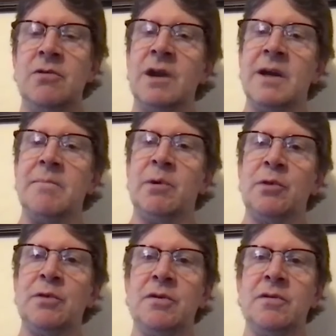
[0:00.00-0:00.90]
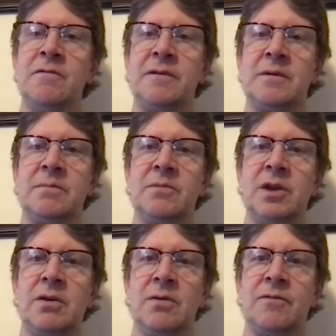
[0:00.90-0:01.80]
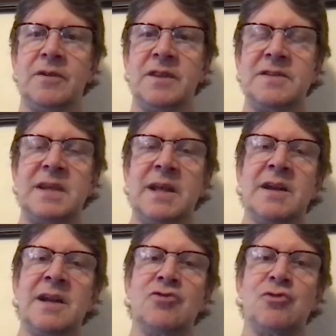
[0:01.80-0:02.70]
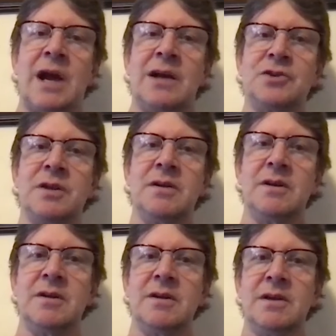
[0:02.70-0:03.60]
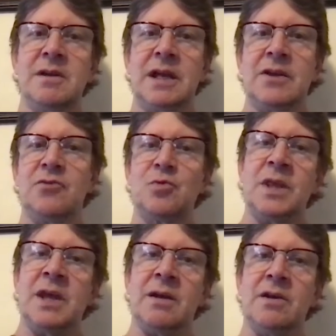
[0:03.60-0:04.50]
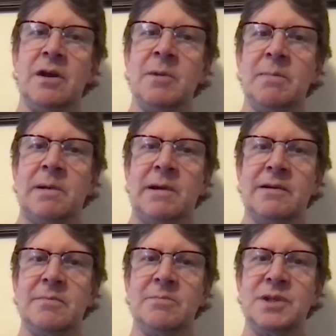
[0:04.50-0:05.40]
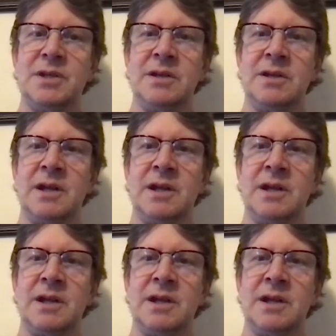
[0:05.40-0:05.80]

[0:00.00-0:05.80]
And I mean, you and I both know for this to get any traction, here's where the economic part comes